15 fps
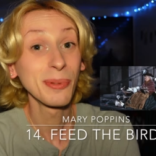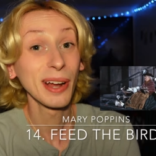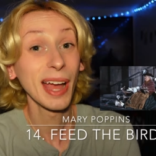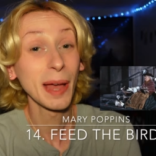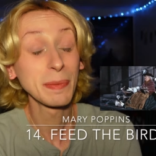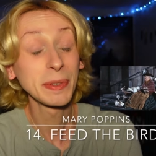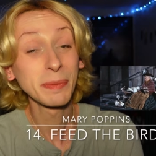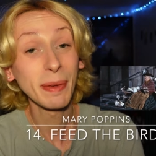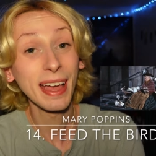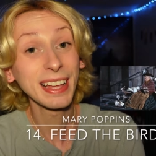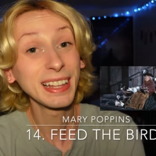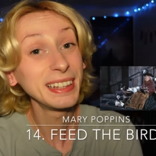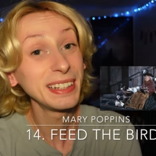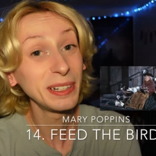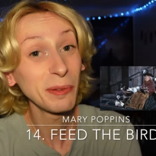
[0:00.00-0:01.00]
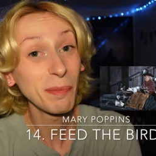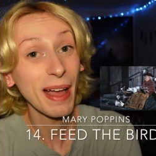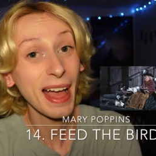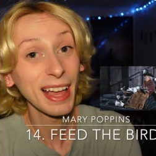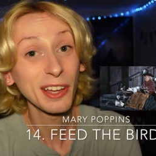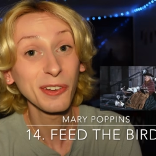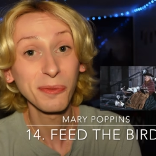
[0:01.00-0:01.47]
perhaps buying a little
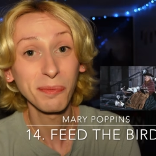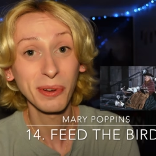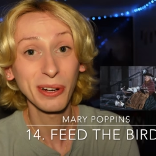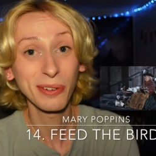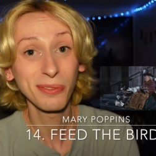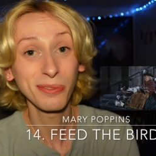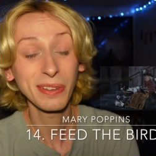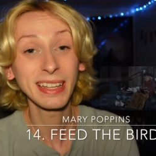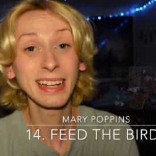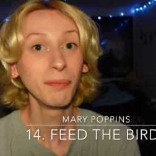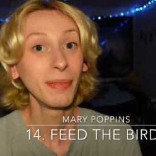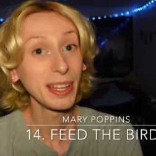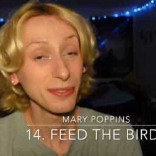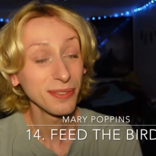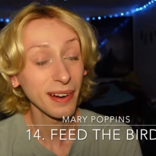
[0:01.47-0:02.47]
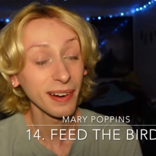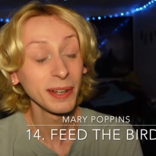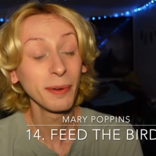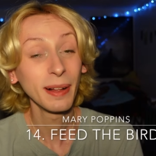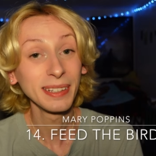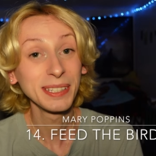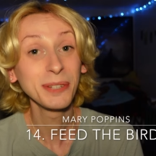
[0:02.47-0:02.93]
bag of bird feed might very
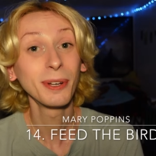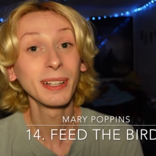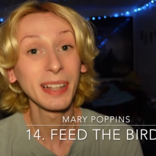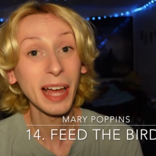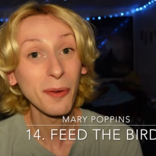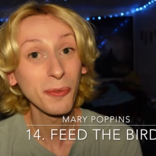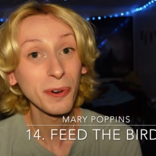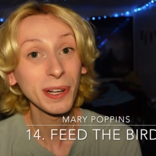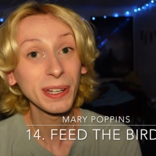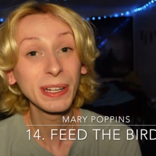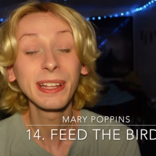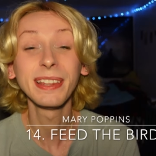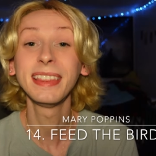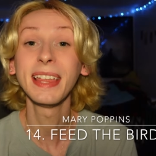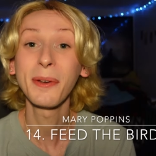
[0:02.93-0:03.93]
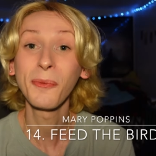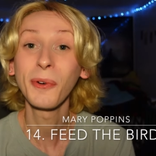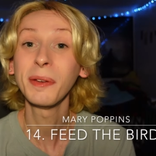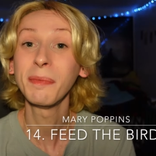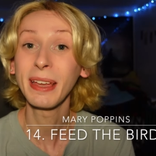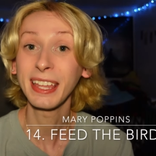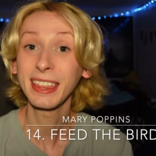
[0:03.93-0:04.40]
well do a lot more good than
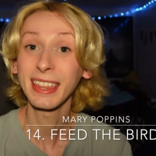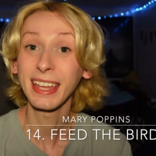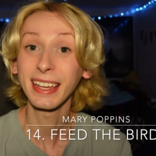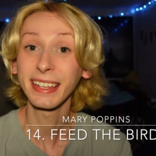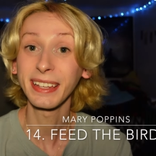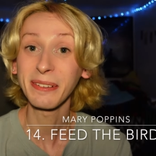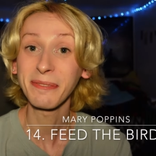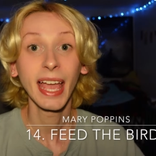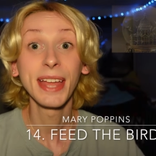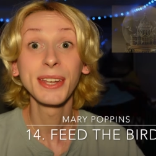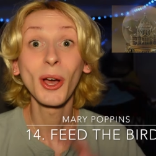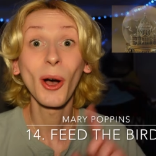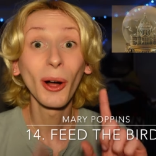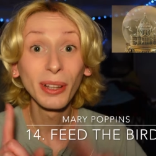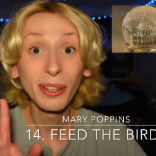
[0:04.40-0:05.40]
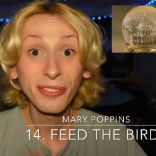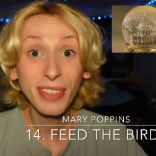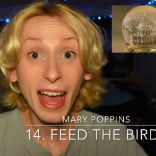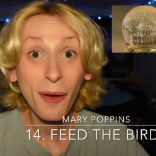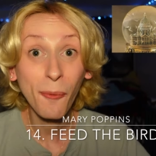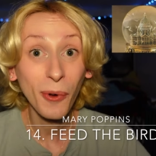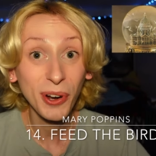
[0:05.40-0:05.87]
one may think. And all of
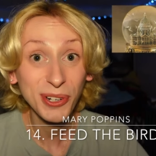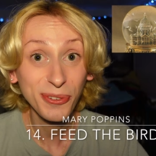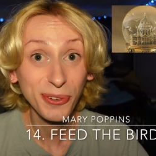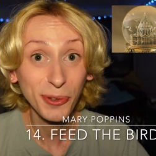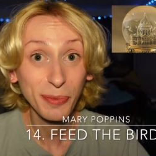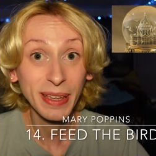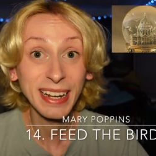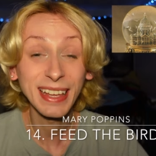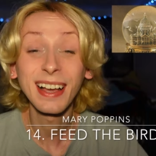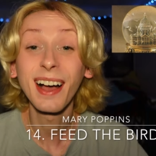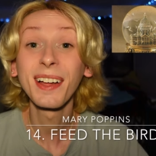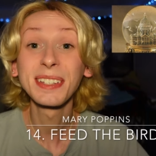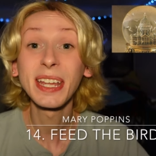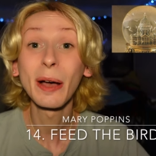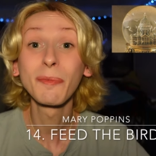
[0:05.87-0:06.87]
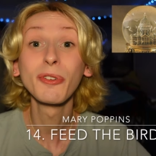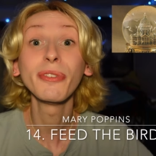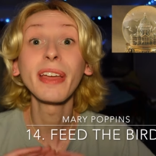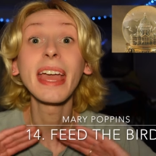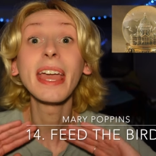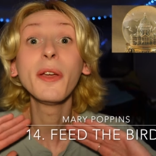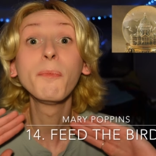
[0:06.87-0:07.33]
that wonderful meaning on top of
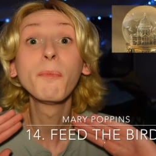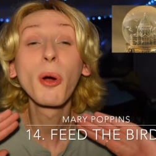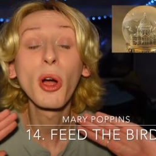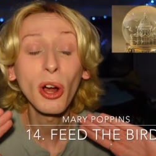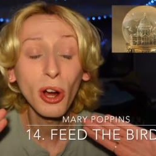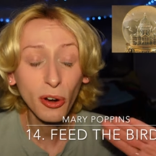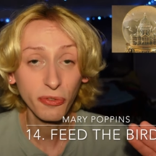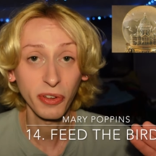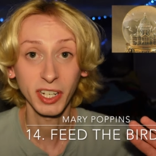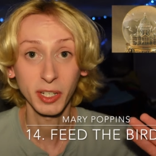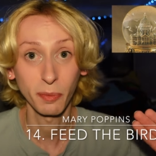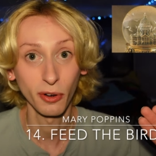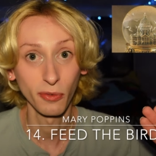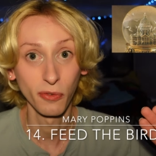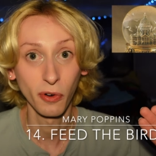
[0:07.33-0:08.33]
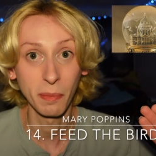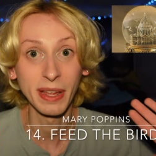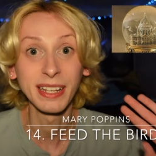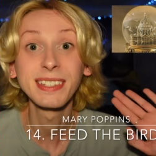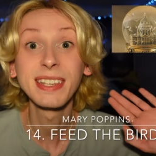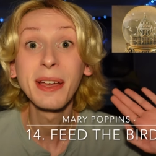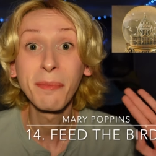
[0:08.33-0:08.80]
a perfect
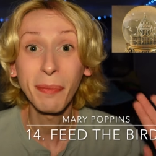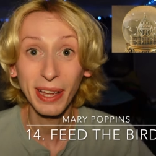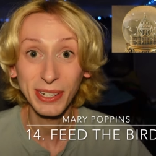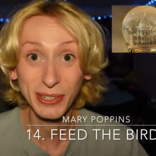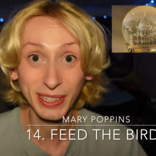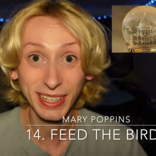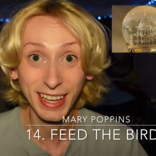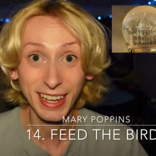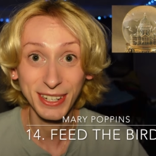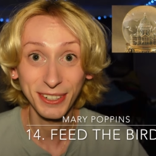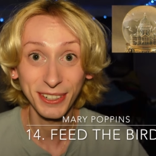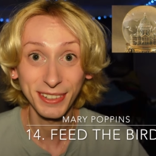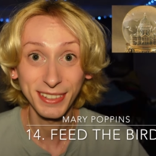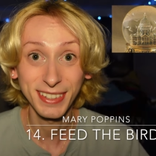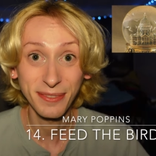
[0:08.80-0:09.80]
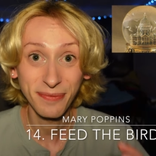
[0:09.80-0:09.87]
performance by Julie Andrews.